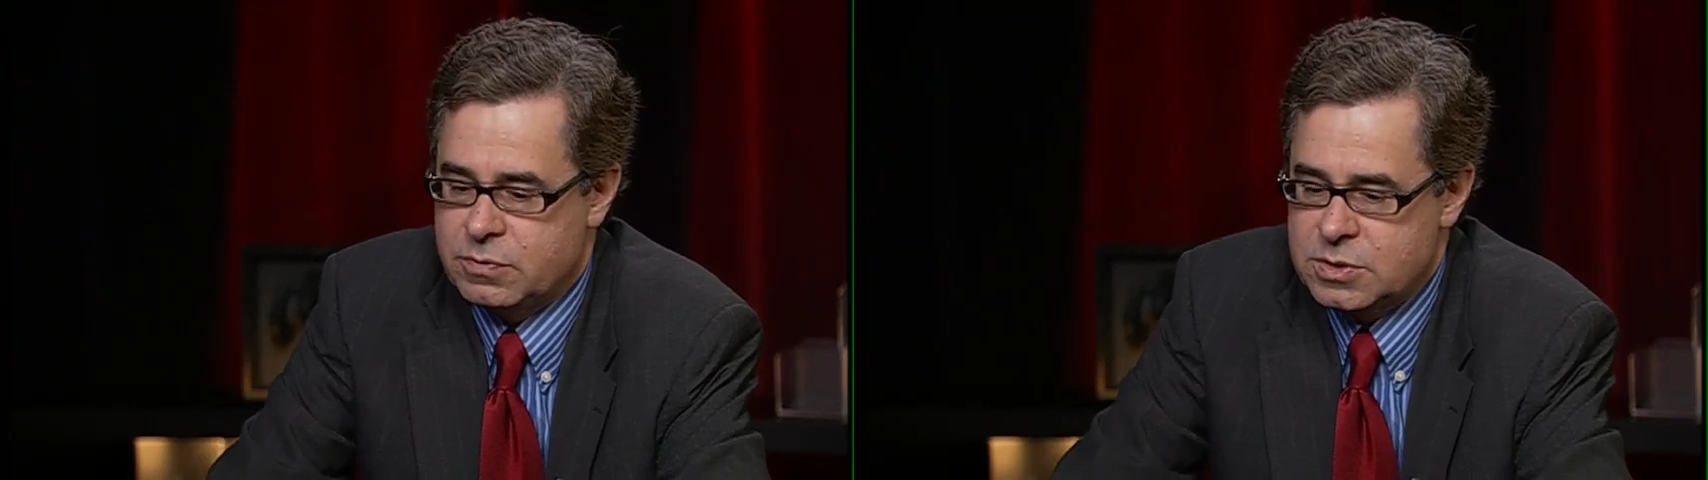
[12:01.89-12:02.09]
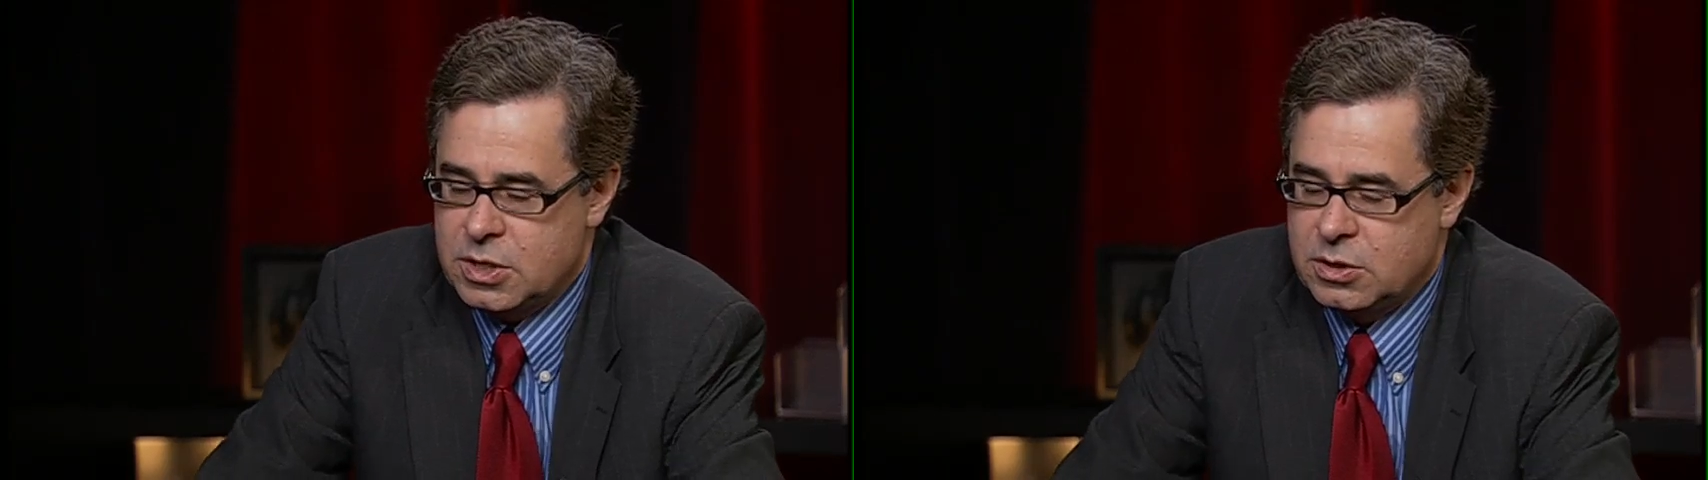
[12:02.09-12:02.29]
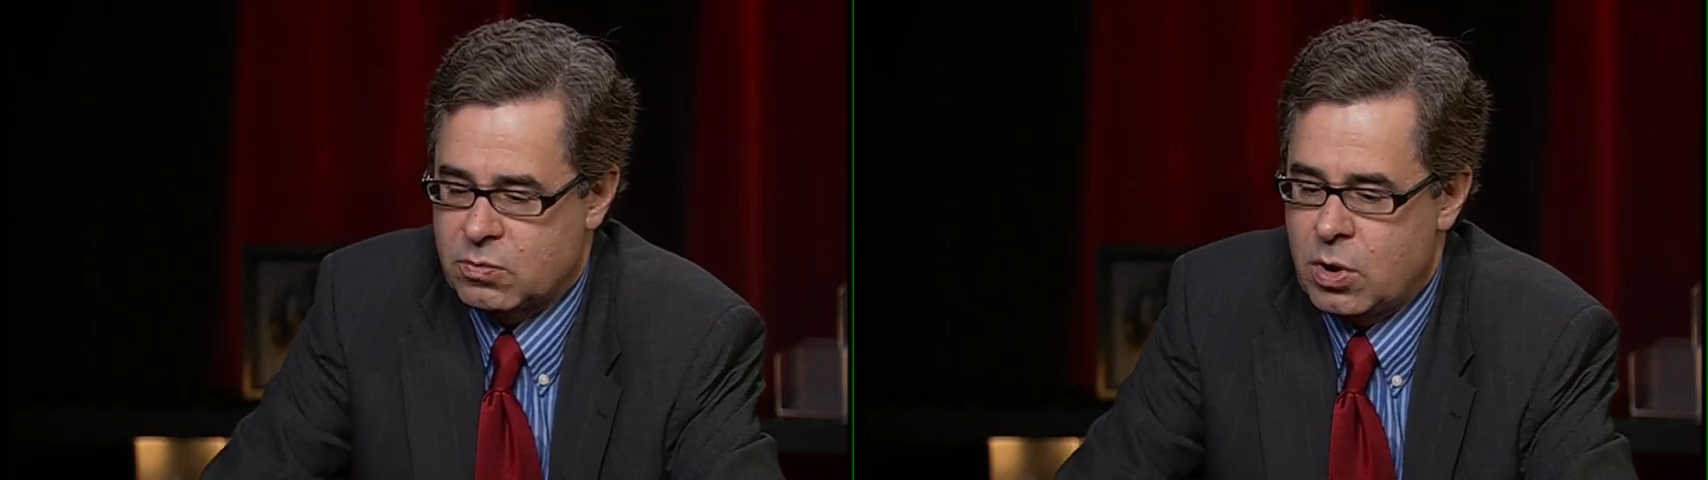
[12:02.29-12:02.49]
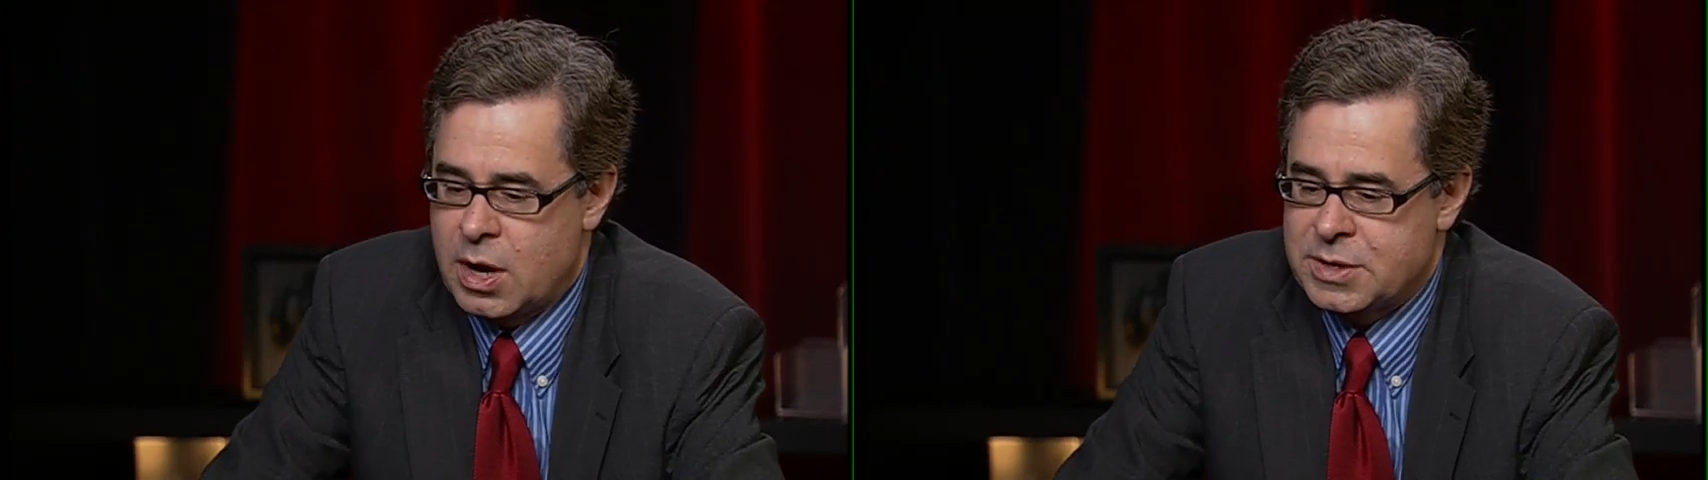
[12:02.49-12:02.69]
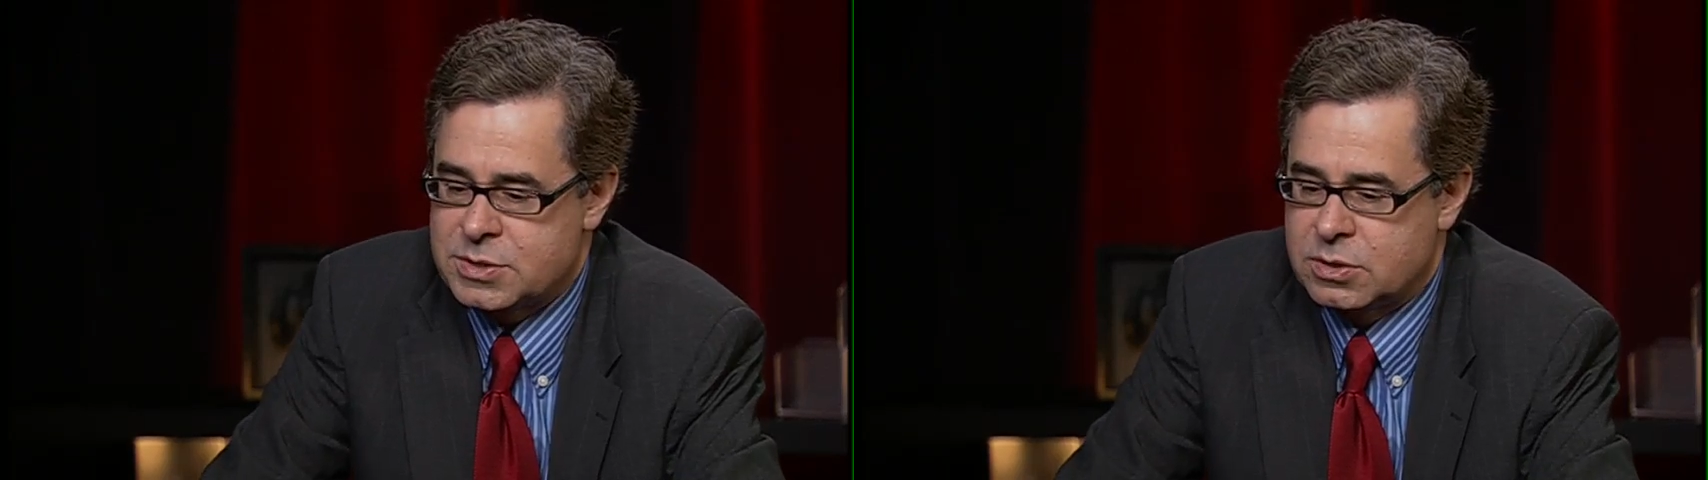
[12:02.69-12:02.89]
you've seen the
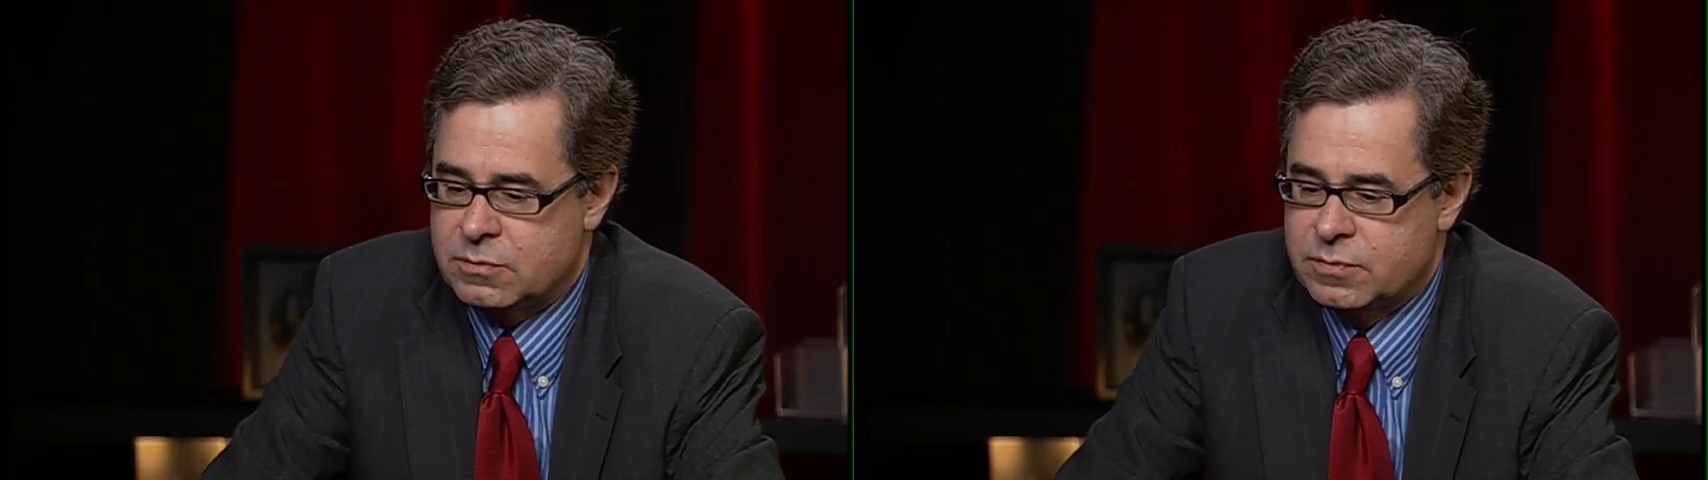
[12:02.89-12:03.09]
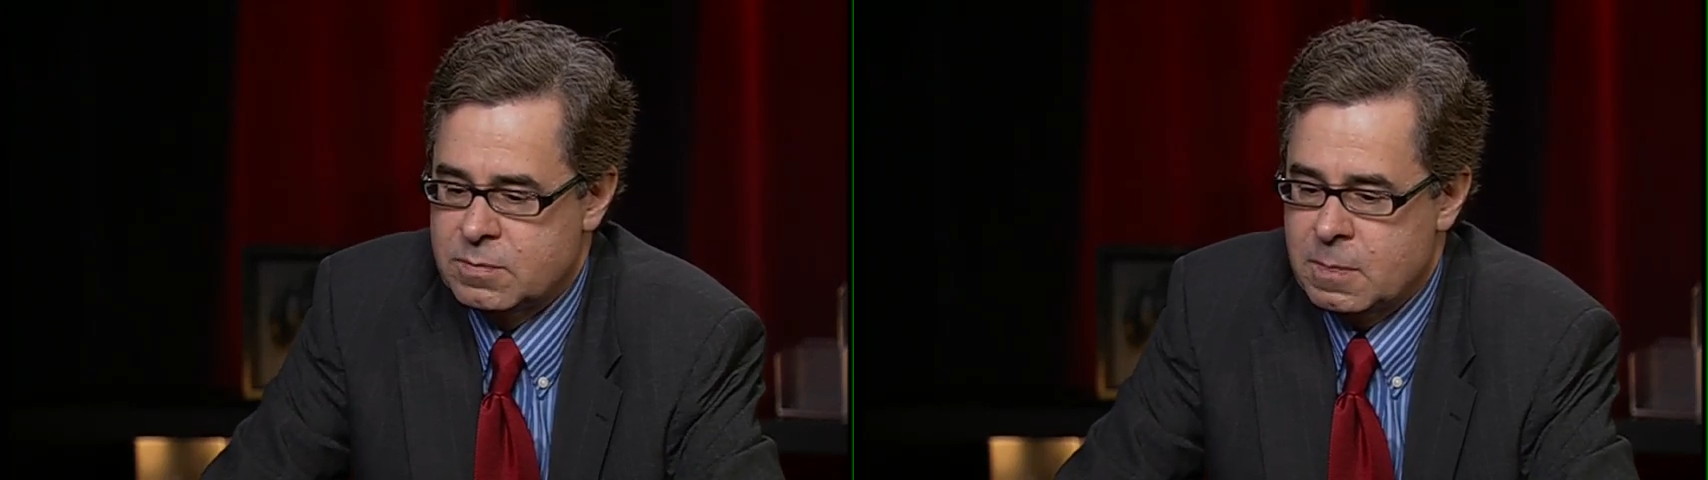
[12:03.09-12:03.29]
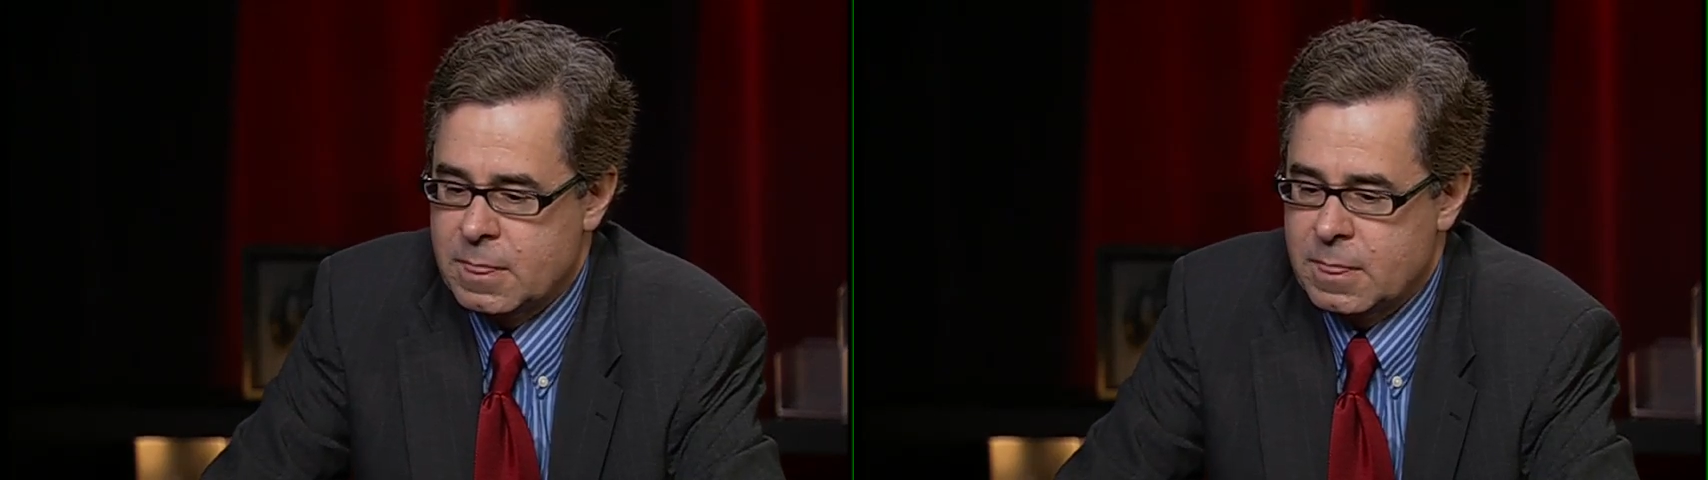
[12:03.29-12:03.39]
rise of